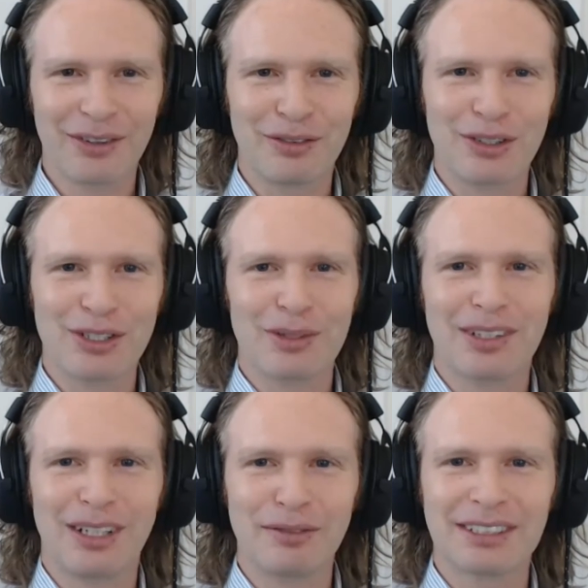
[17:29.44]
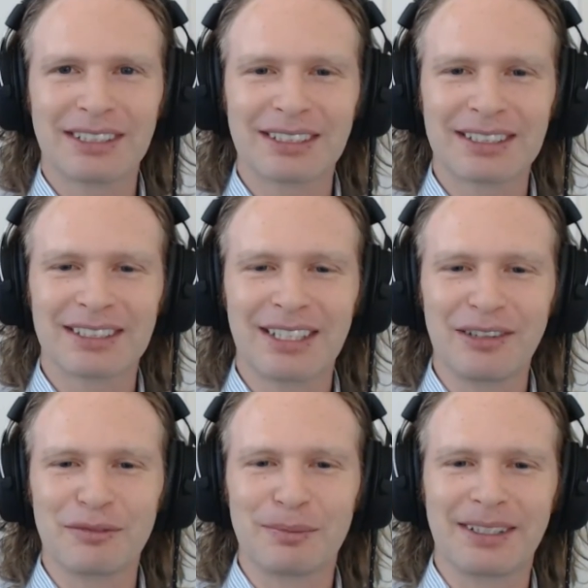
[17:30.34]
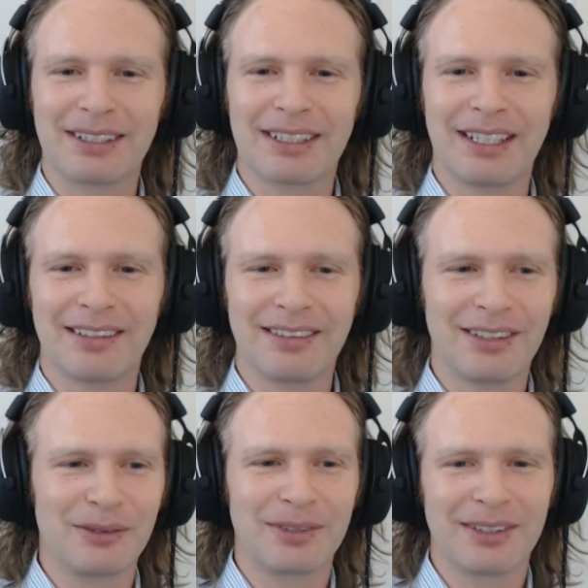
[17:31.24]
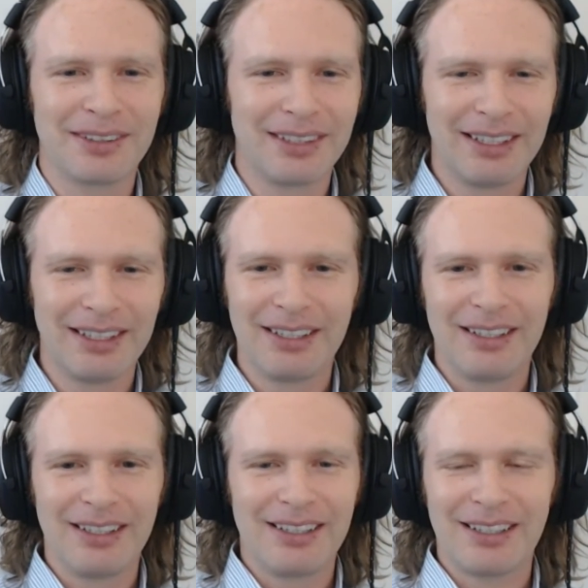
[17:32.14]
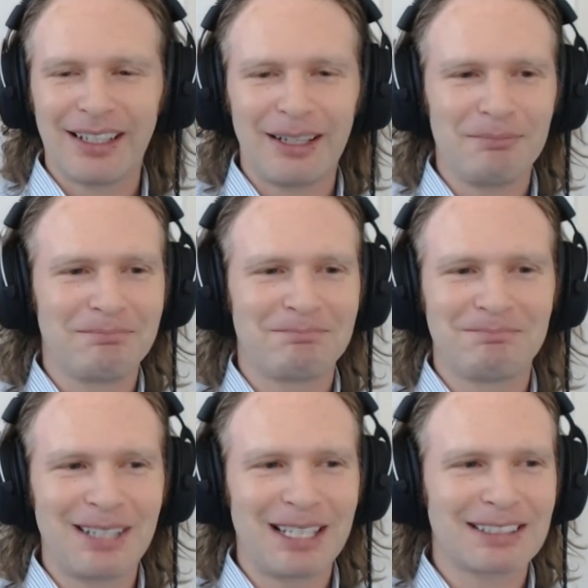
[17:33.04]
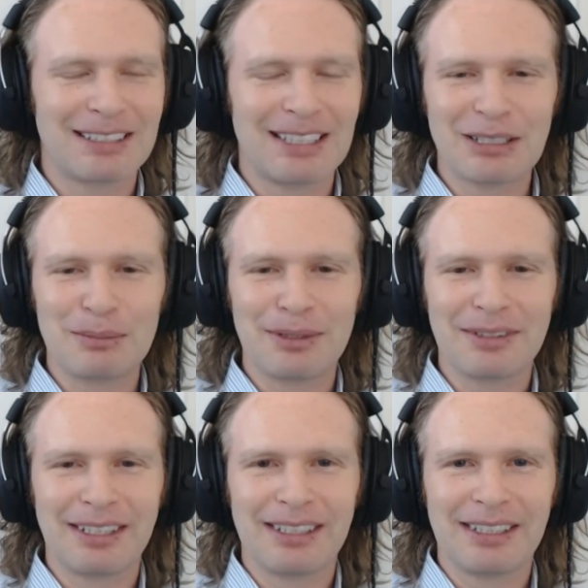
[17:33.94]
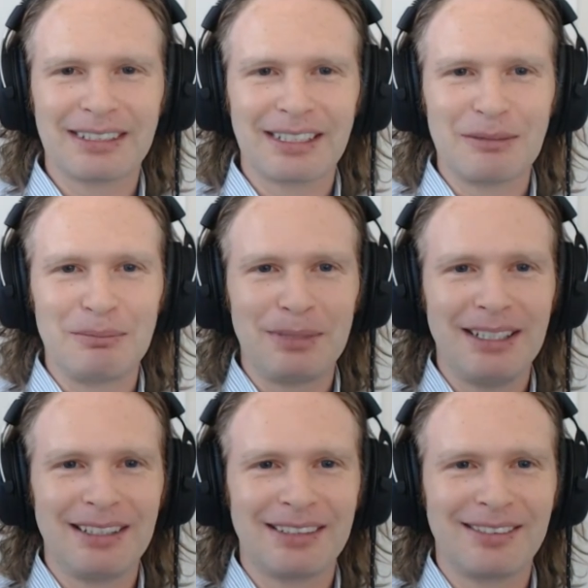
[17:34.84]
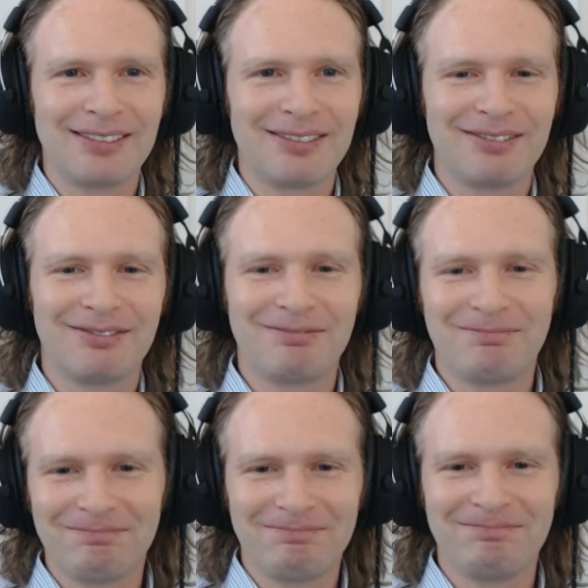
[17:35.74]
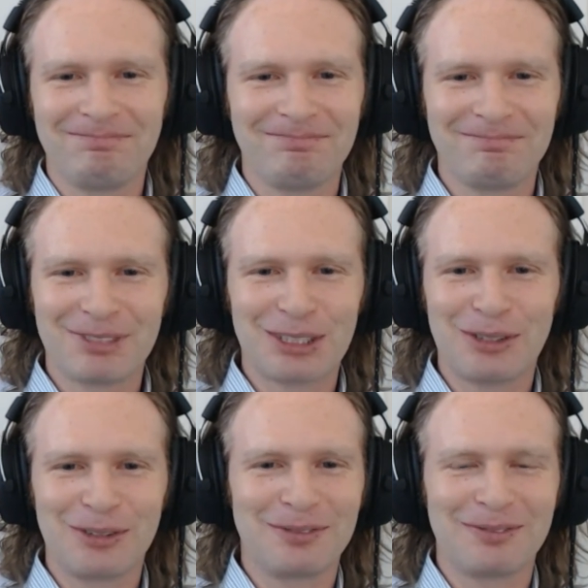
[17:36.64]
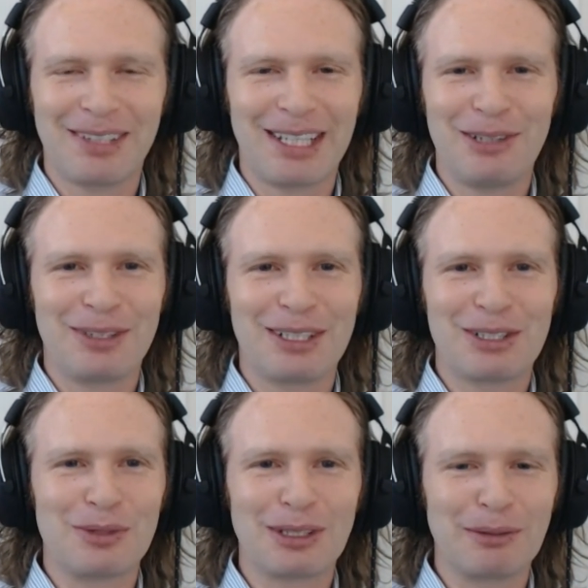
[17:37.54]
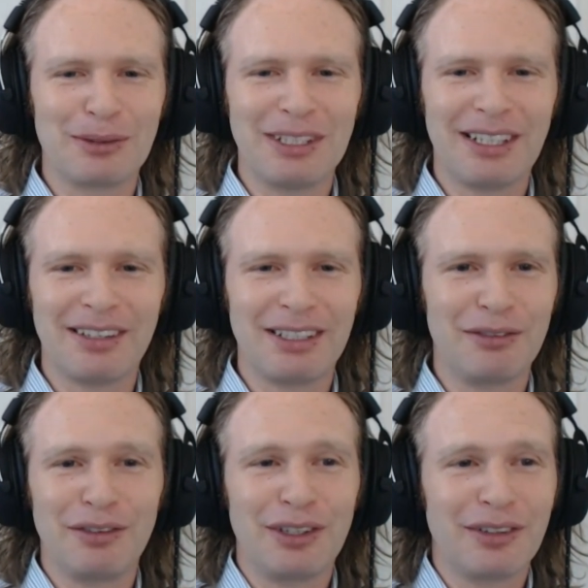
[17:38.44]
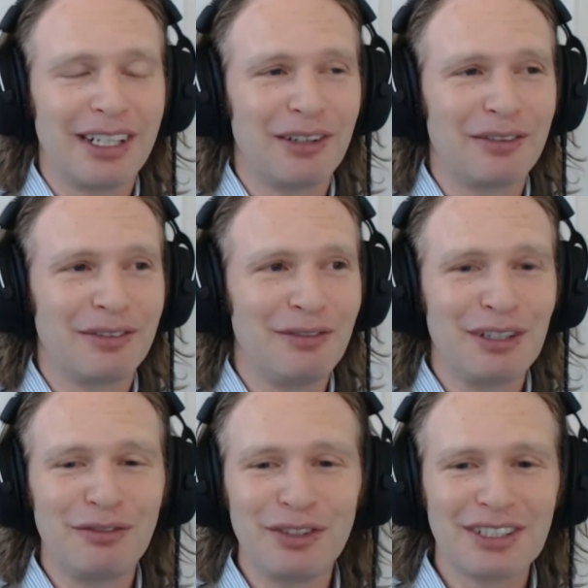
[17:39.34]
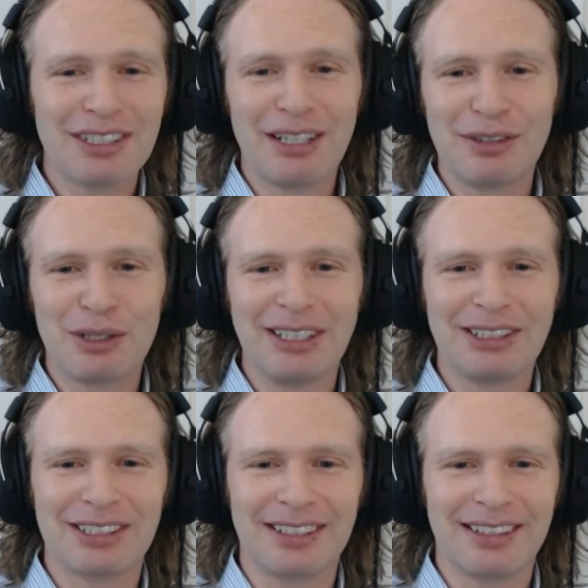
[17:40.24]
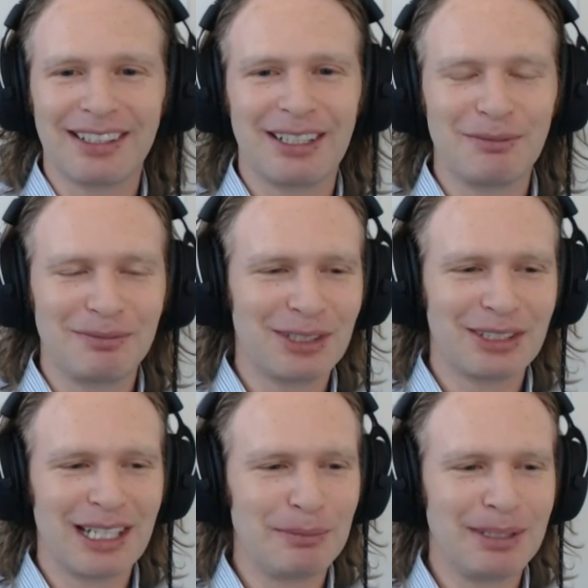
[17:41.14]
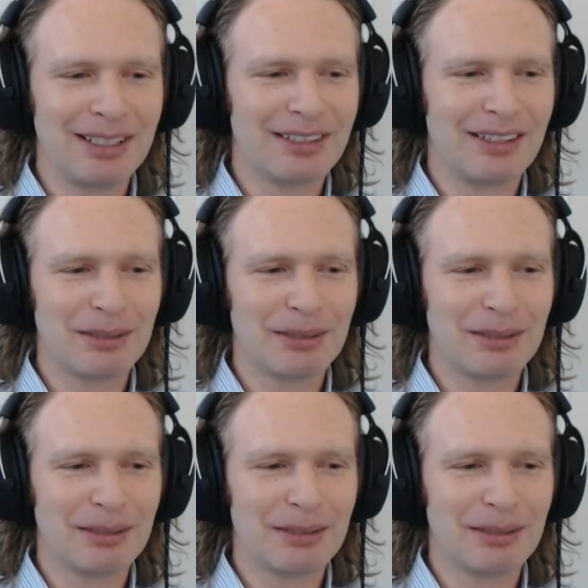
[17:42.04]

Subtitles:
virtual conferences and stuff. But again, you know, I'm as accessible as I can be, and so anyone is welcome to reach out, even if you don't have, even if you just have a question. Like I'm just happy to talk